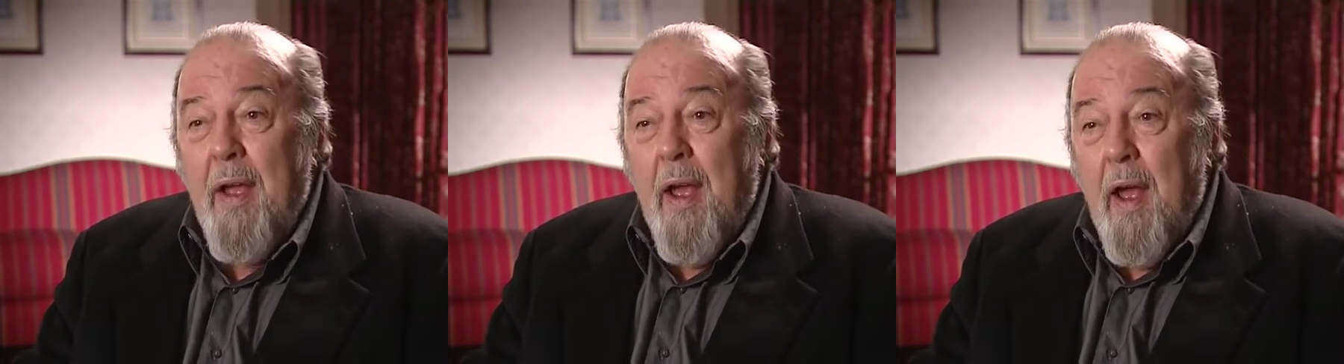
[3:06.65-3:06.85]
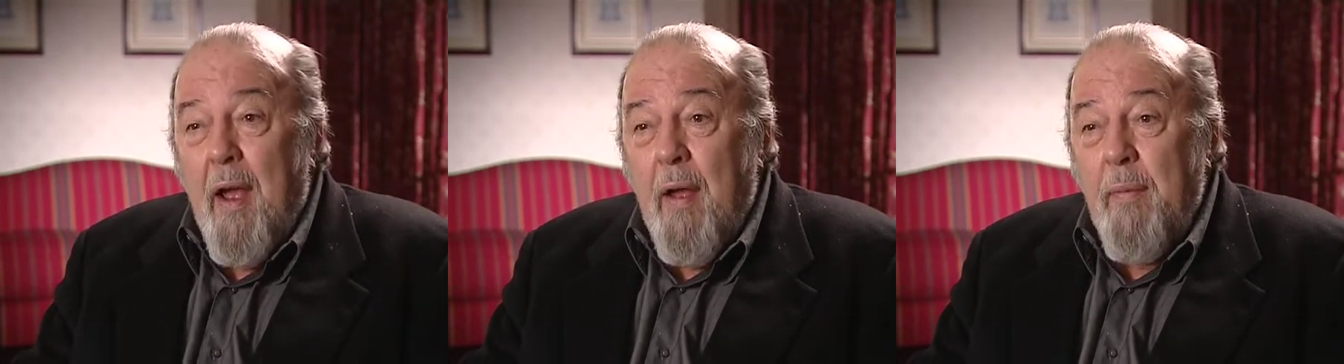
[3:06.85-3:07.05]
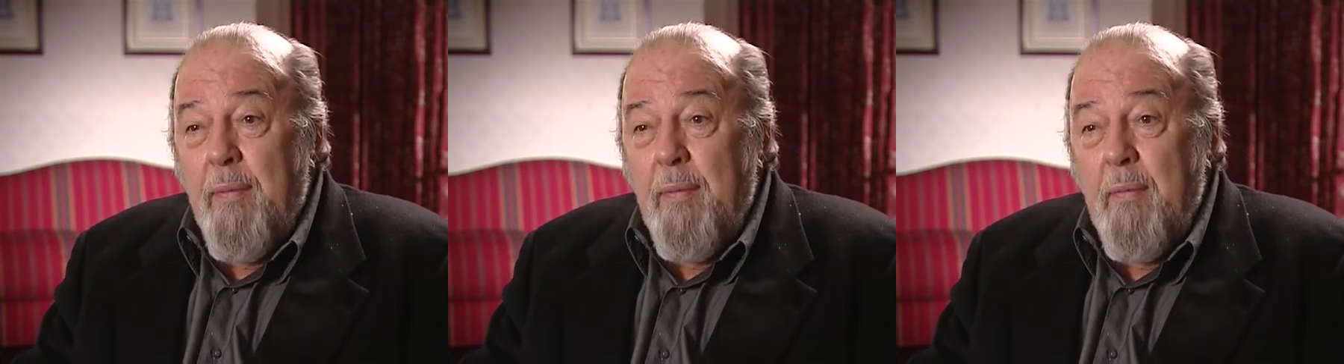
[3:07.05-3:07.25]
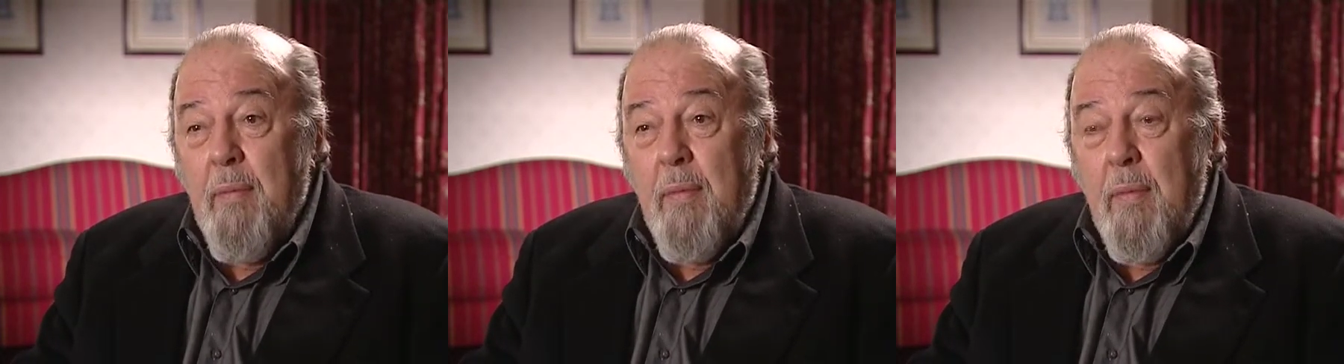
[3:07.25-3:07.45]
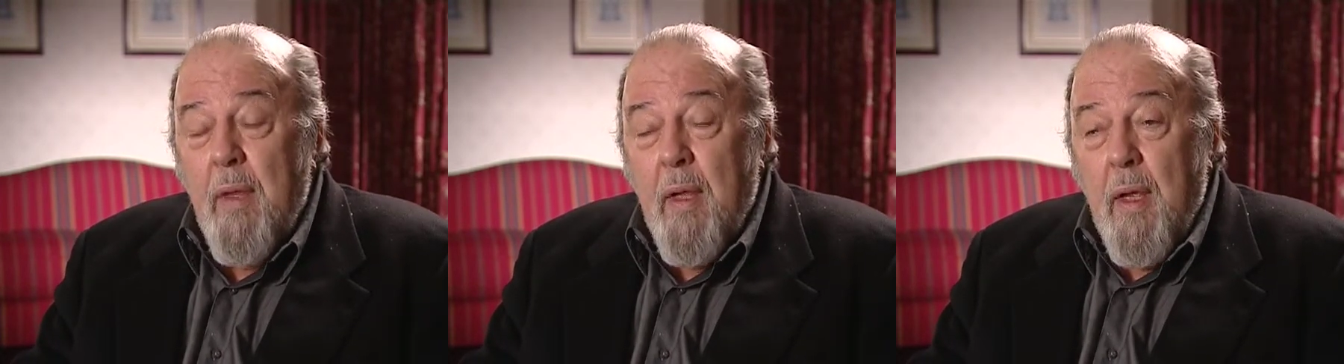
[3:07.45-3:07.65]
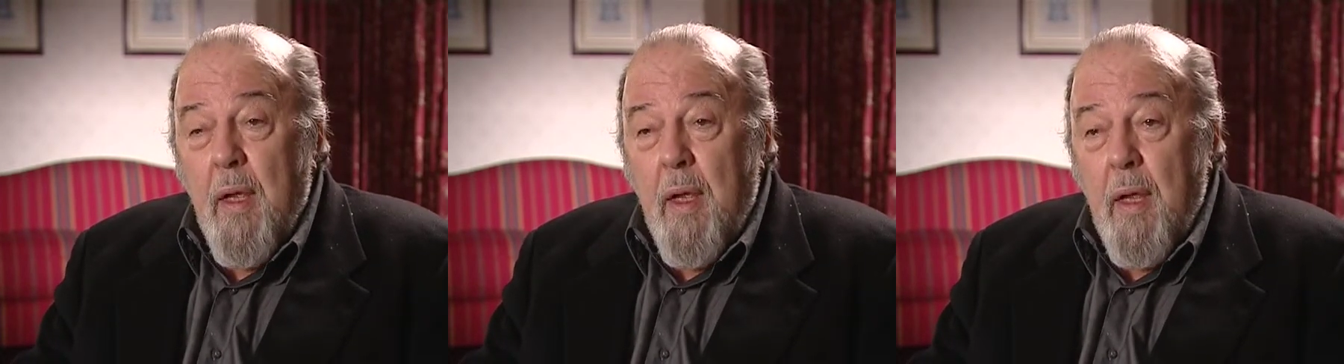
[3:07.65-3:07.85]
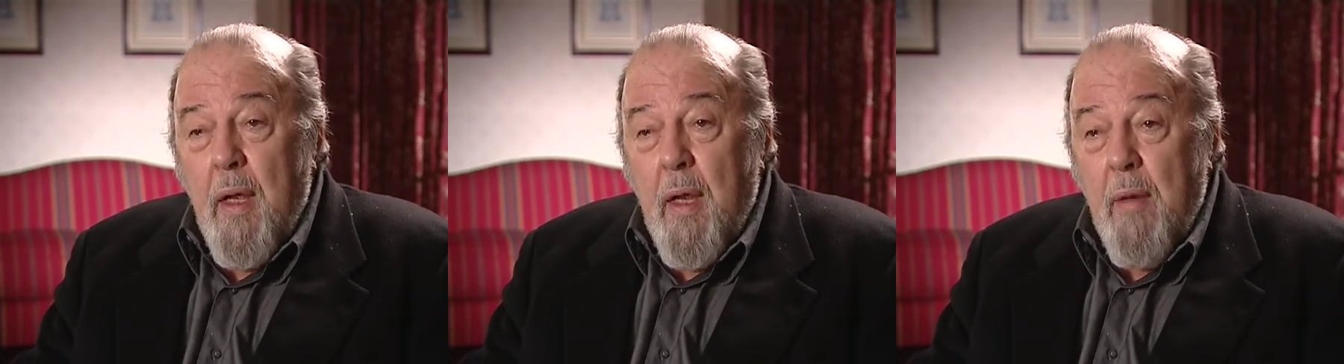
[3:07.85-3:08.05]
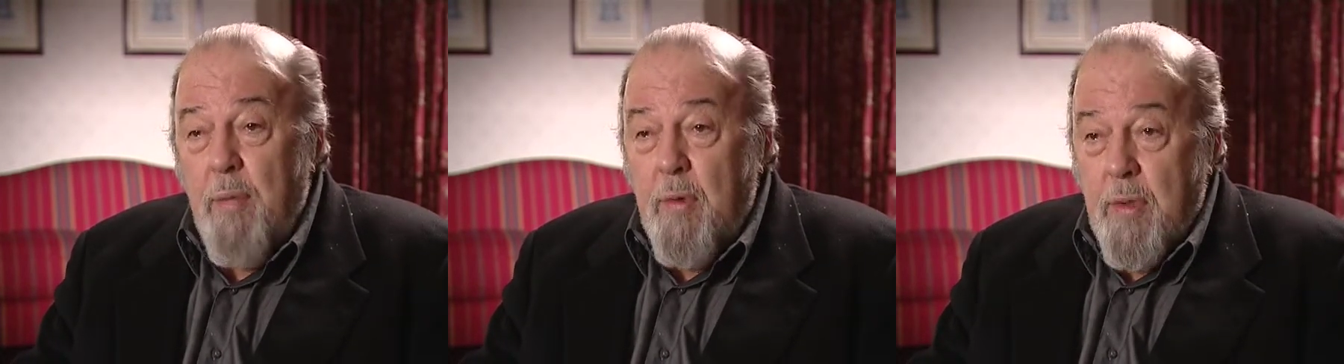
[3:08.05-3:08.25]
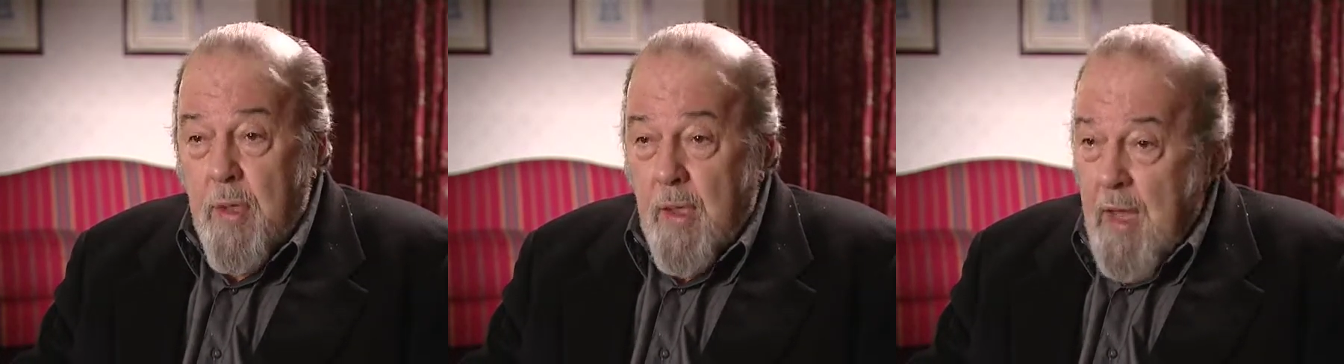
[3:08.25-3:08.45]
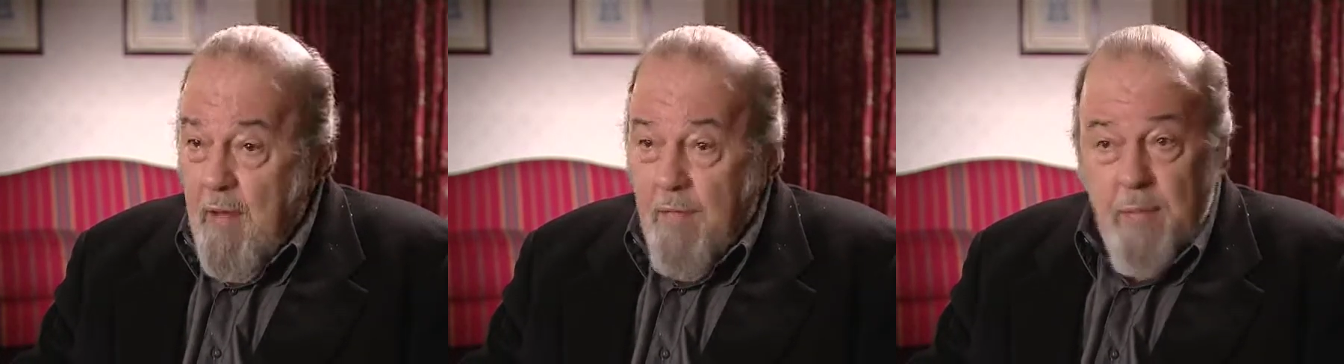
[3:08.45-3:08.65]
Um, it was
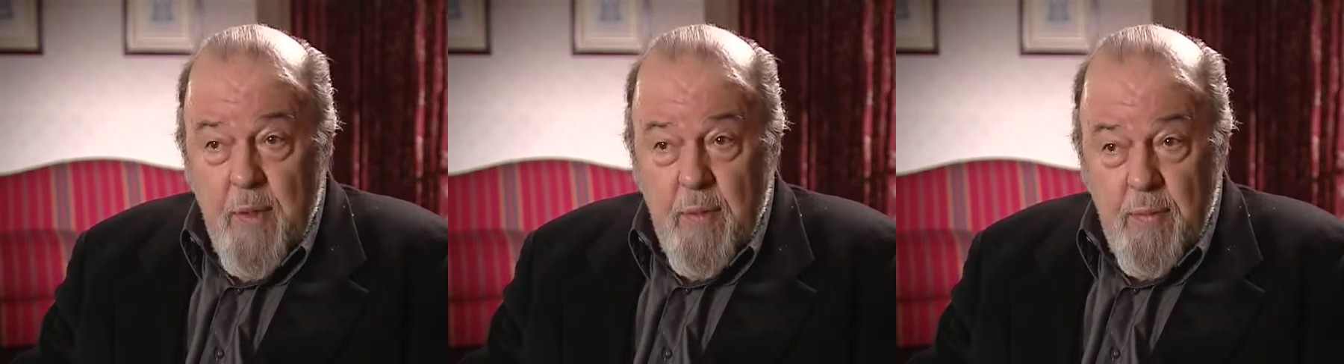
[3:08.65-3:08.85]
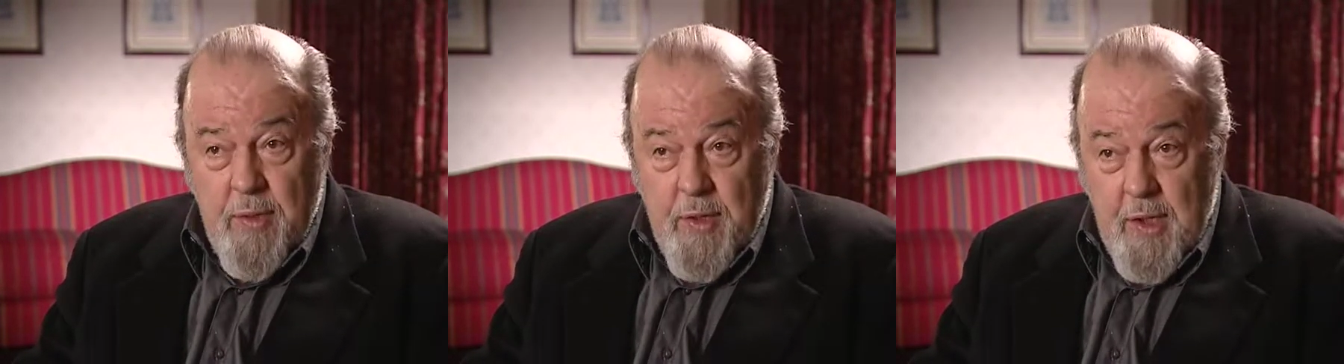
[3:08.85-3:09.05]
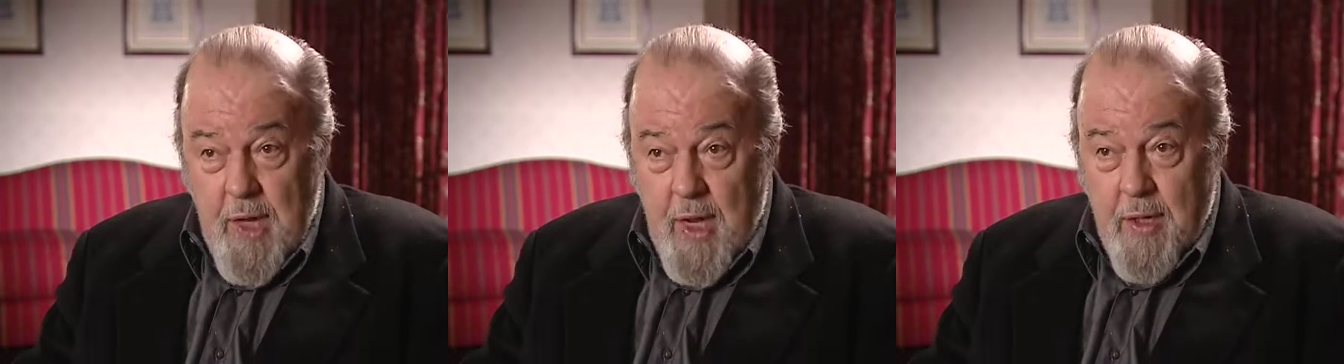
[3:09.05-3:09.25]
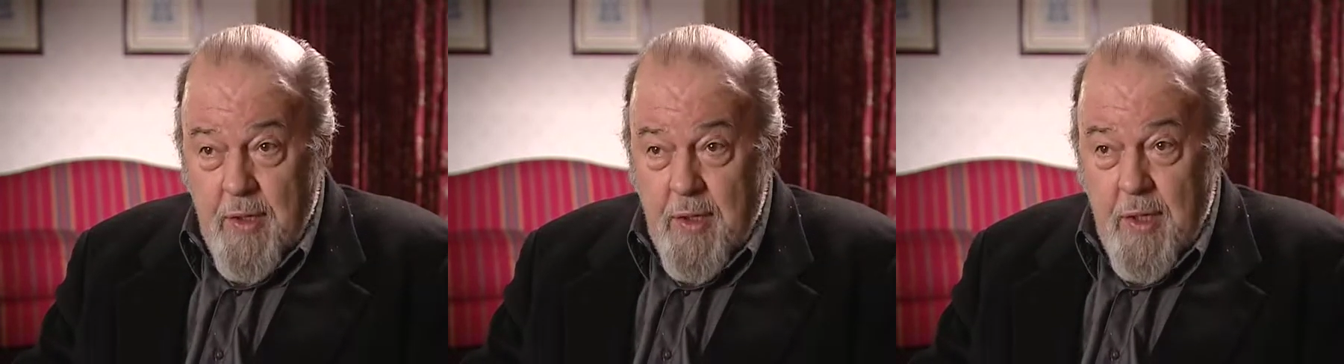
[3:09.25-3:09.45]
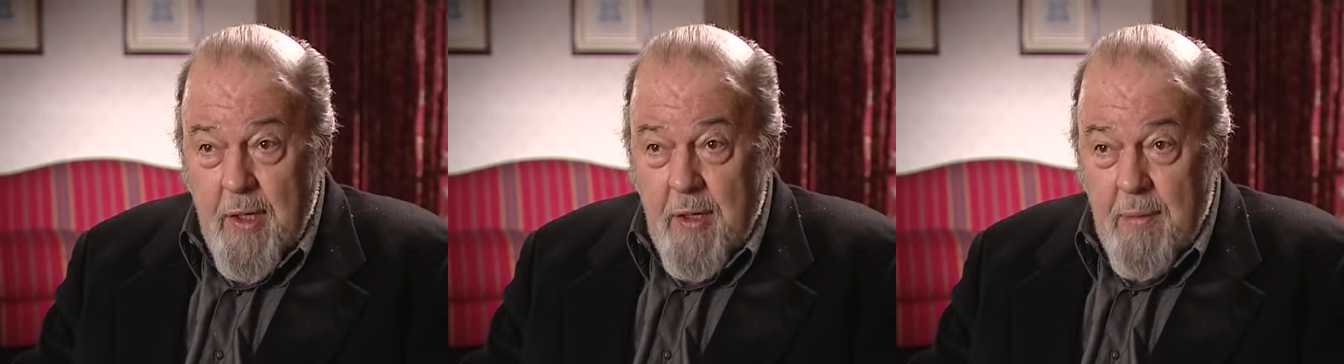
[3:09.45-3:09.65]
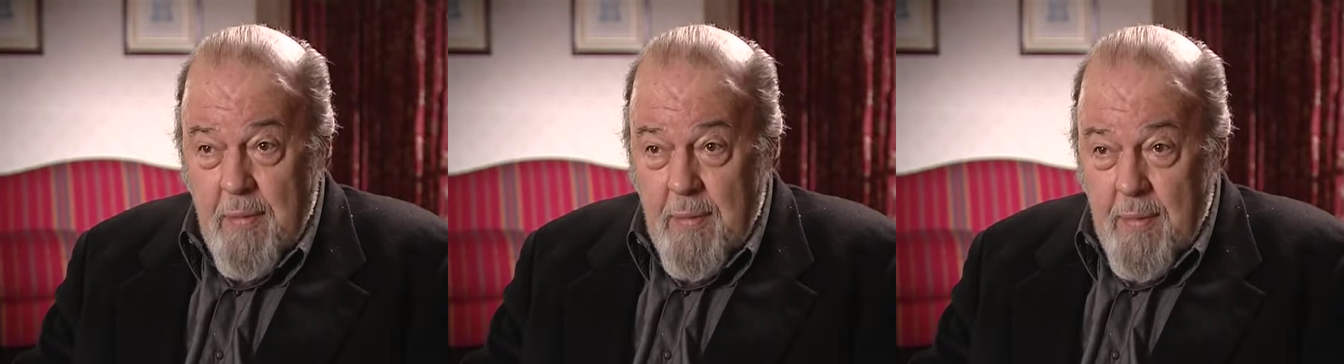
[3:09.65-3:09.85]
the government was against it